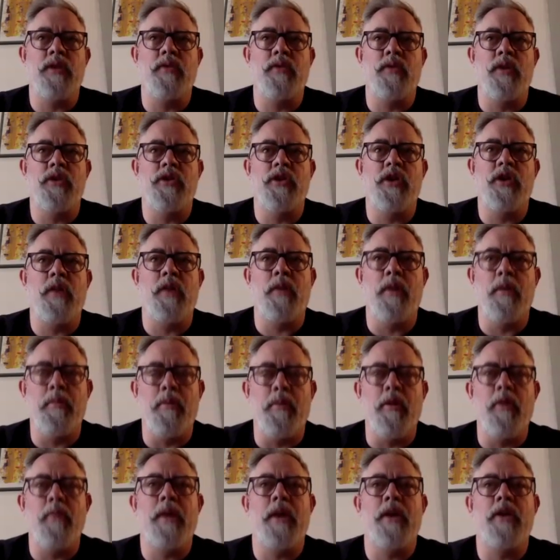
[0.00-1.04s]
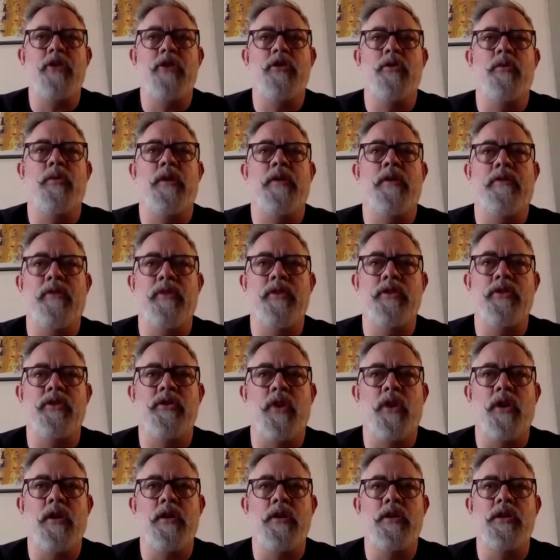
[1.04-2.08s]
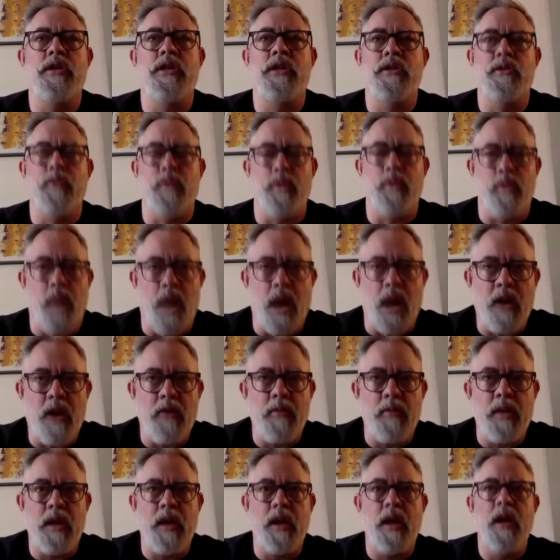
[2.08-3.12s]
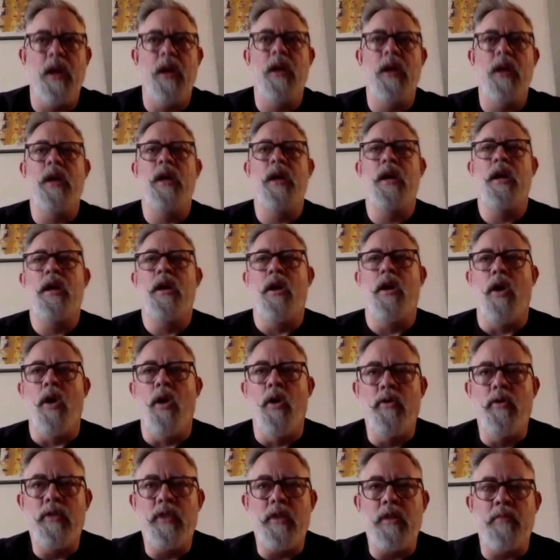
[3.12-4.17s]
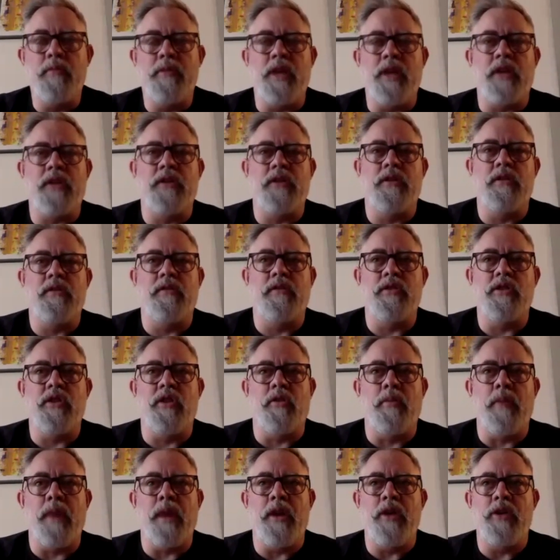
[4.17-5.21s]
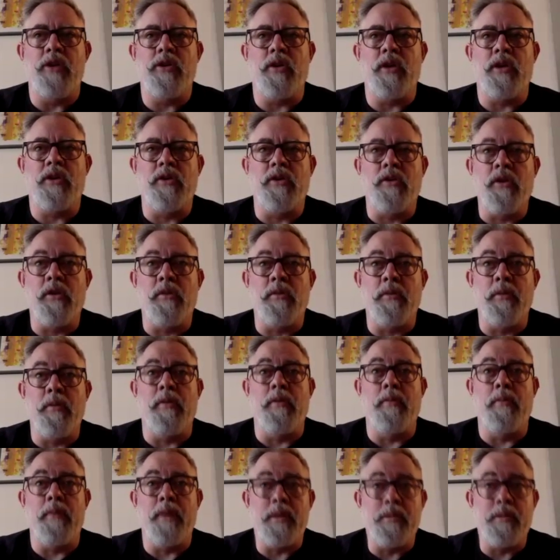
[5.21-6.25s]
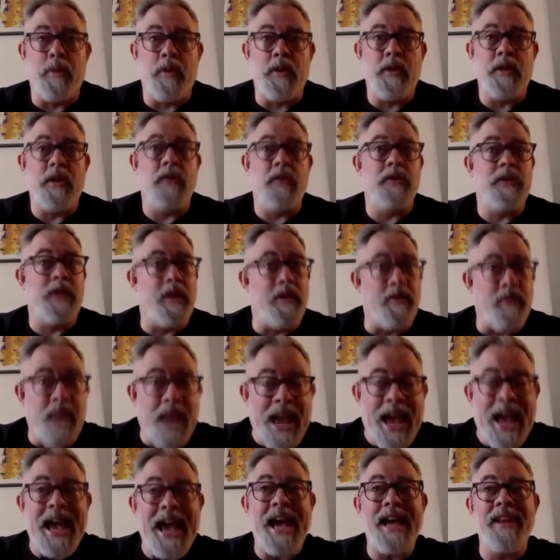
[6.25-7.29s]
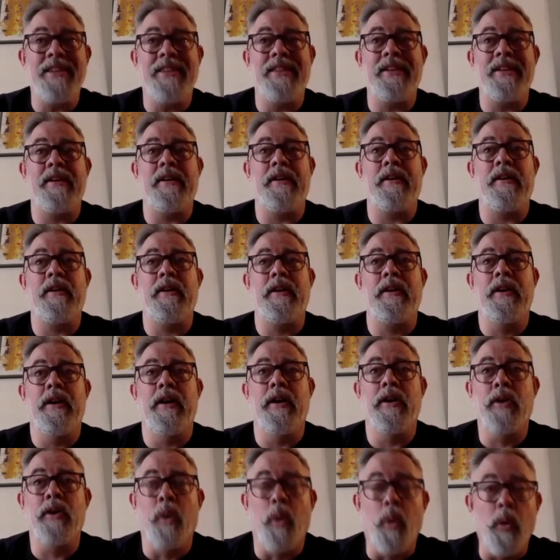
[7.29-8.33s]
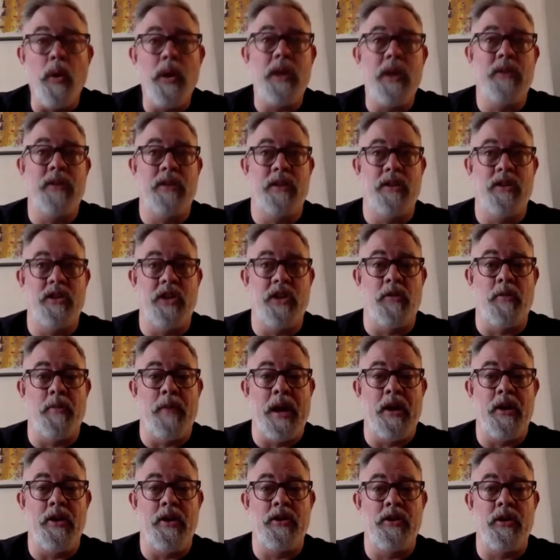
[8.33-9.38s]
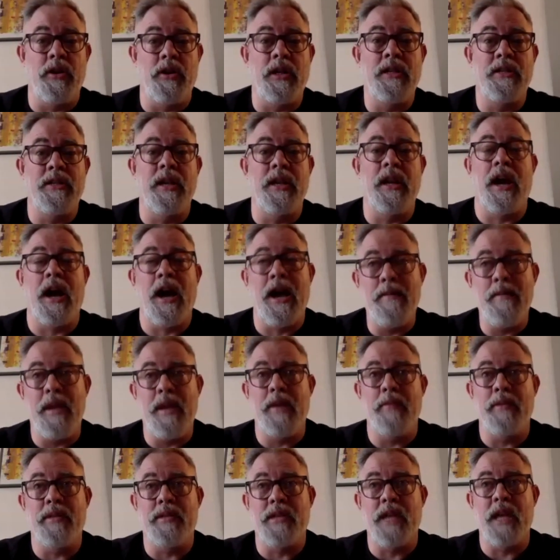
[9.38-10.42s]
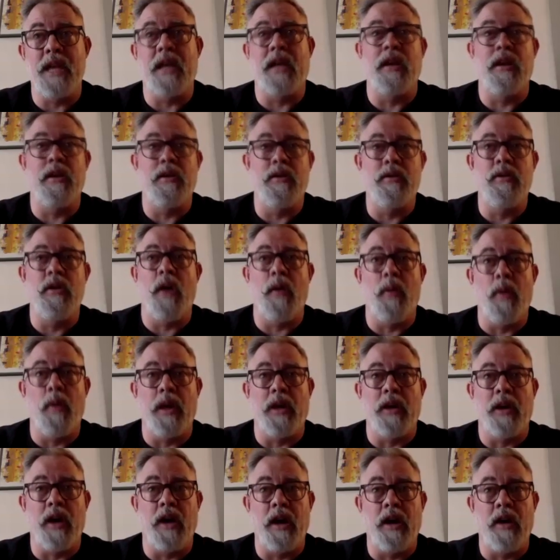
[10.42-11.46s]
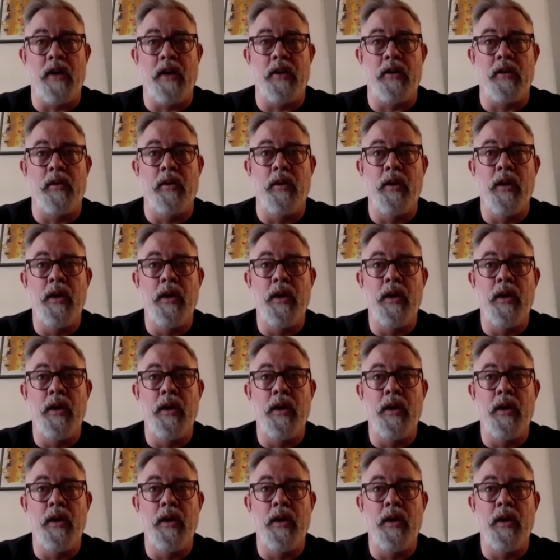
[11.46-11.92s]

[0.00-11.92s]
restaurant job, our bar manager, when I first started, she's the one who hired me over the objections of the general manager. I turned out to be one of the best bartenders they ever had there. According to the general manager, he said, I made a mistake in not wanting to hire you.